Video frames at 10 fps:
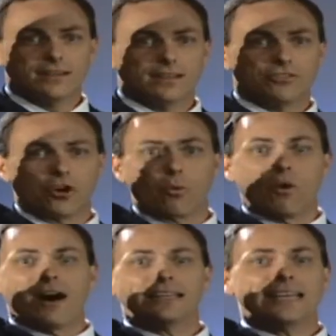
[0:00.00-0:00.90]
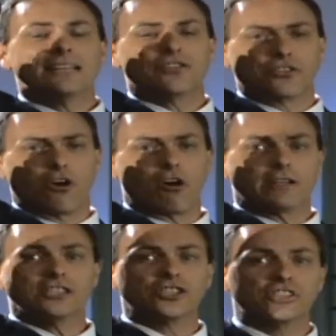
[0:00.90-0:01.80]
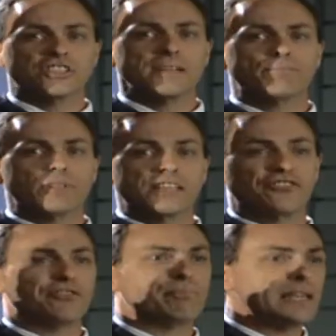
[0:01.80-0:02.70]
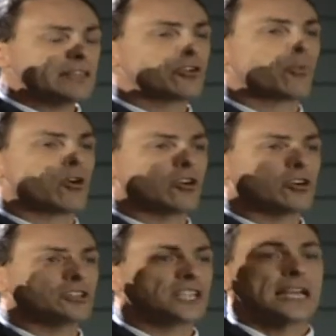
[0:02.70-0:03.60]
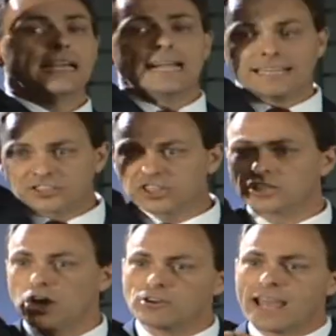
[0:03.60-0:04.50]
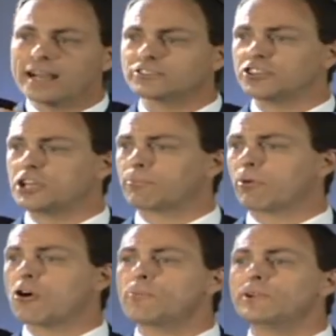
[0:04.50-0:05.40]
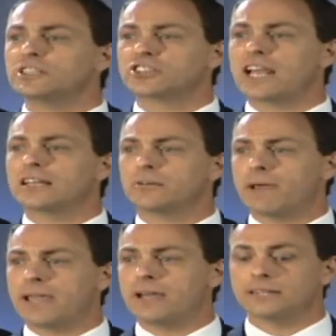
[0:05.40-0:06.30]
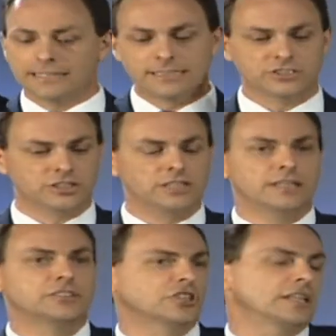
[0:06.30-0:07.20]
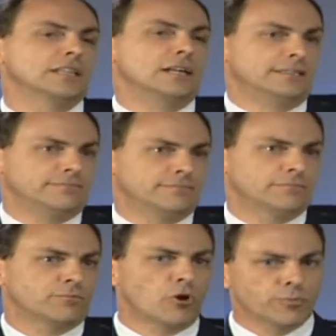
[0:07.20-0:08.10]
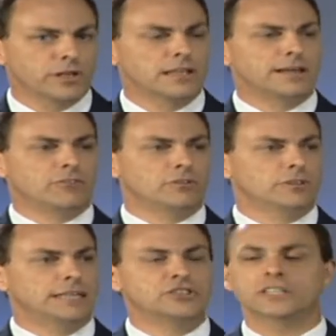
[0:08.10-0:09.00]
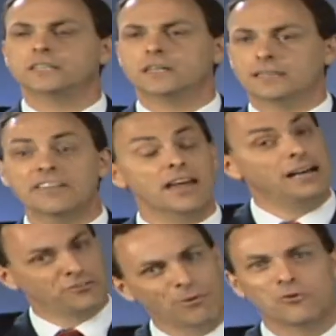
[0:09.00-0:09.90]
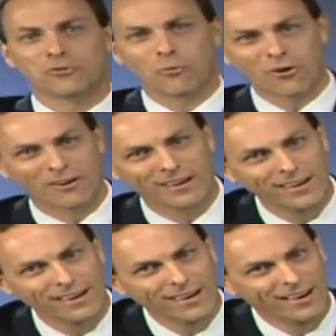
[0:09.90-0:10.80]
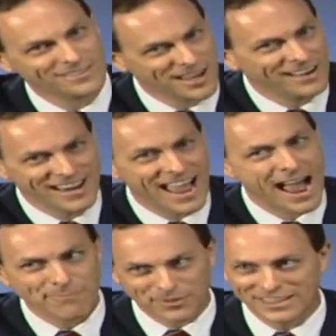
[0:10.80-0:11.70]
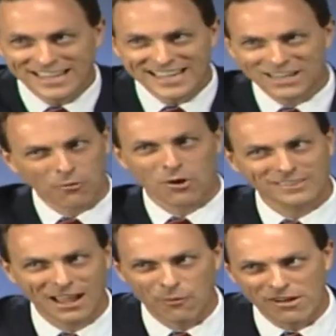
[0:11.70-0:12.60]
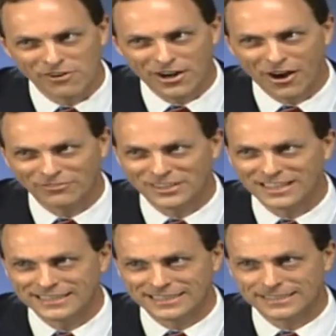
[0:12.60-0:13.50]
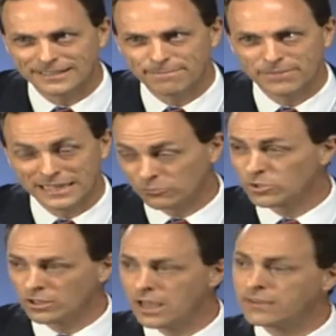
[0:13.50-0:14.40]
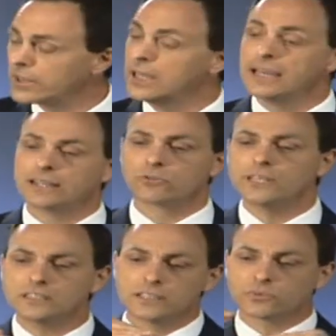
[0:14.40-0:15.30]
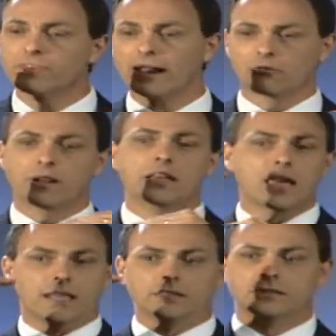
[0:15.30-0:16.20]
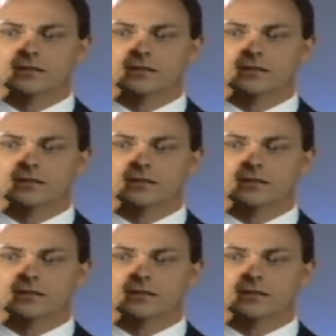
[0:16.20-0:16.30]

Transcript: the one in authority should simply speak the words, and it should go down to the appropriate chain of command, and it should get done. Appropriate level, and it should get done. That's how it's supposed to work. It doesn't happen. It doesn't work that way very often, does it, in real life? And the reason is we've got renegades